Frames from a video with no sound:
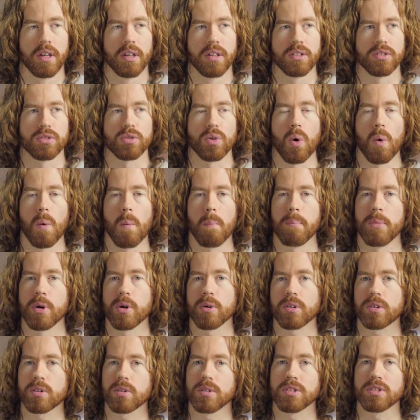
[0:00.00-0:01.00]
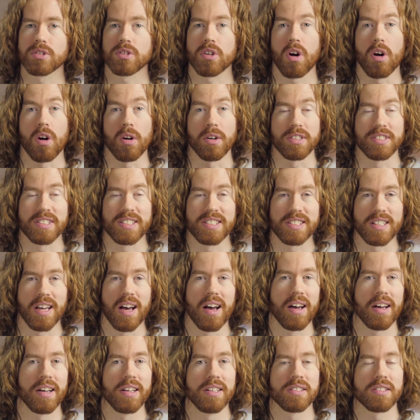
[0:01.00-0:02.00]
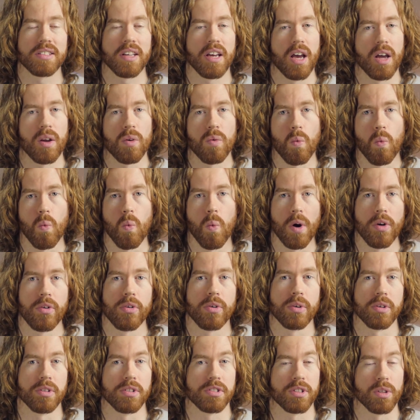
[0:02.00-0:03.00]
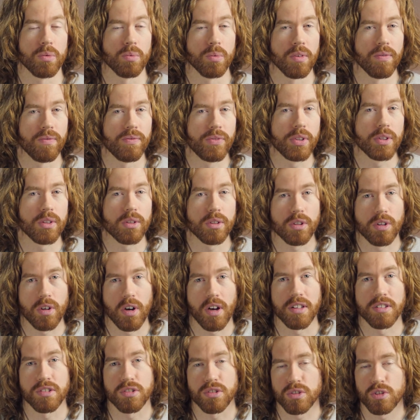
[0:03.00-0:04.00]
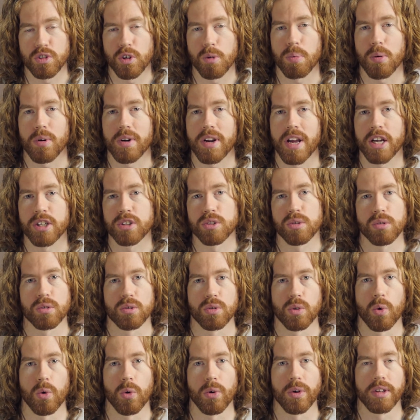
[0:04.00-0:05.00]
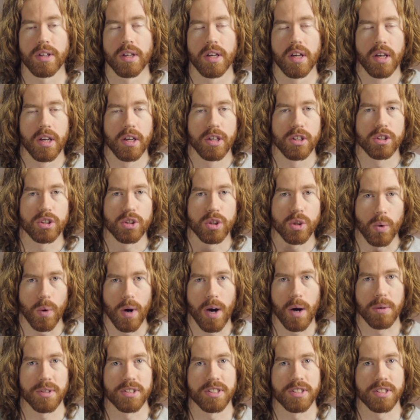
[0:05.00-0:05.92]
So miracles are signs and wonders that reveal God's supernatural glory to our